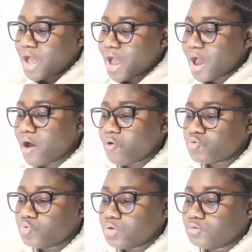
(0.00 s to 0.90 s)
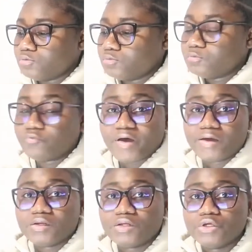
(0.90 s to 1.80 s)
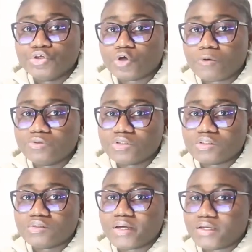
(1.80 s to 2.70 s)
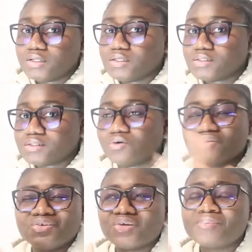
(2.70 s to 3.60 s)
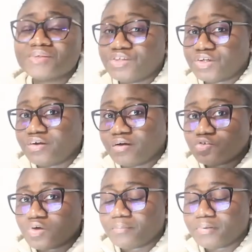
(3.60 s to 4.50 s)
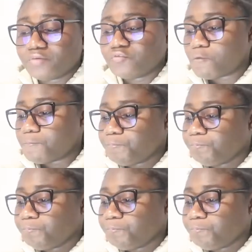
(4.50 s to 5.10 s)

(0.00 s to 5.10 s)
how you could find jobs like this, or jobs in general to apply for.